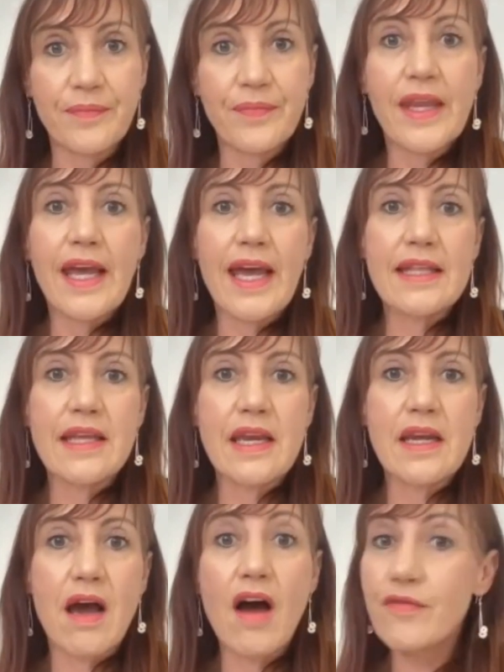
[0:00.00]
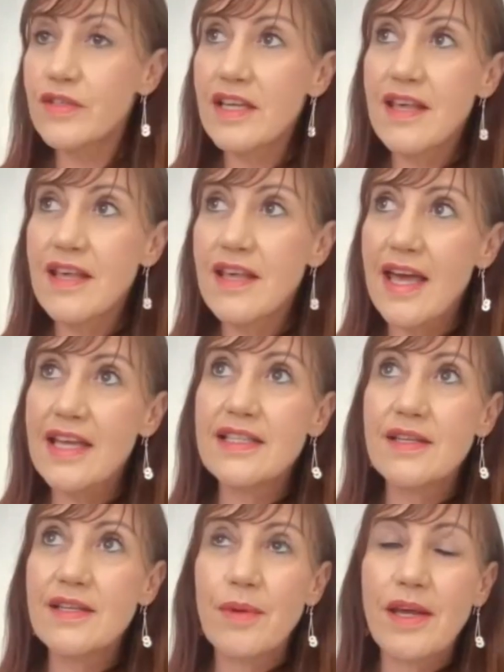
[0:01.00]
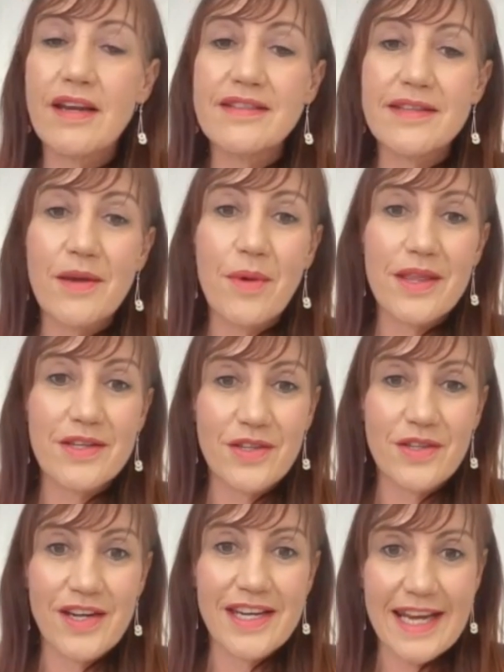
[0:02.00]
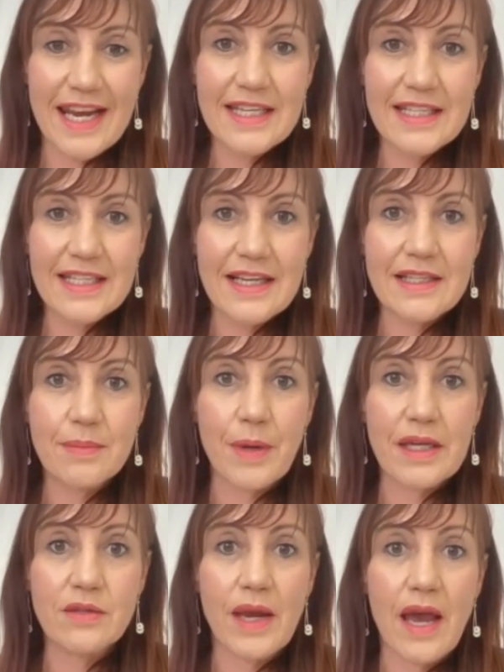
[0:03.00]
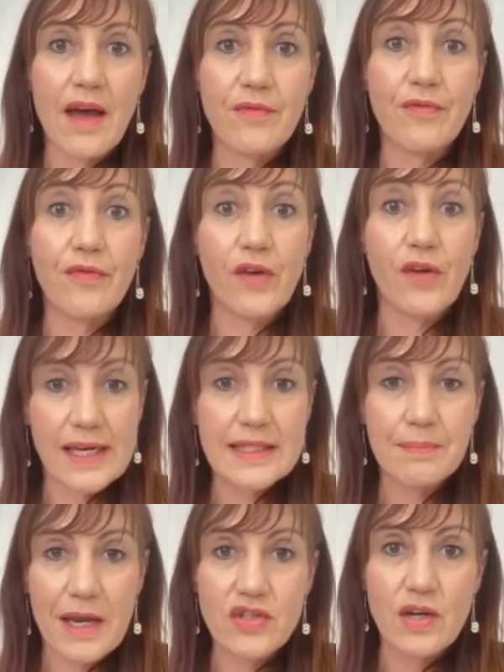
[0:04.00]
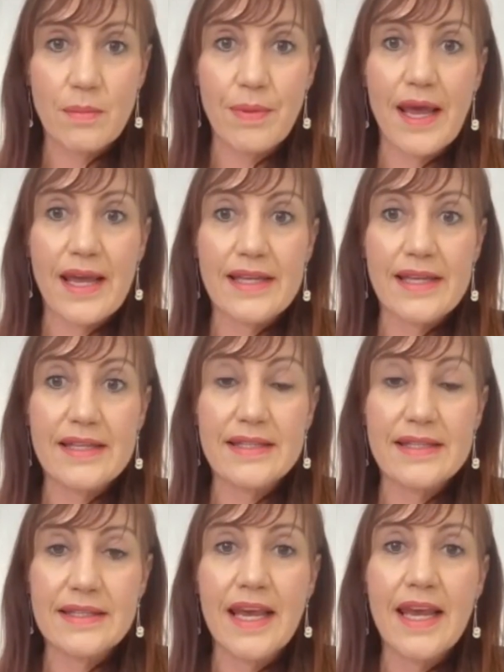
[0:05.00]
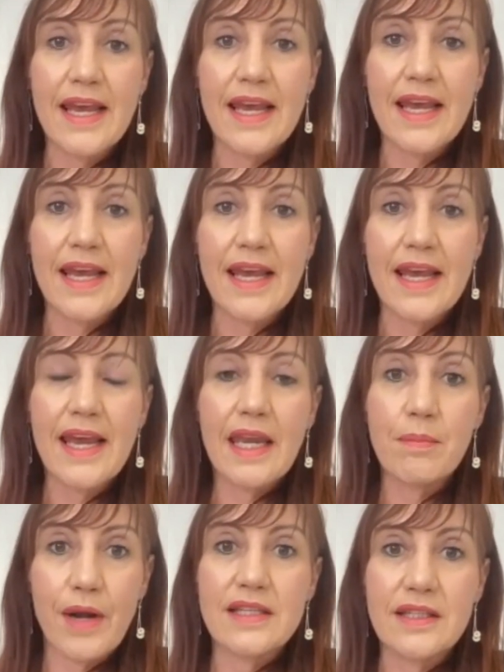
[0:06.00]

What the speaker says: And then after that, we're going to see where the journey takes us, but we have full expansion plans in place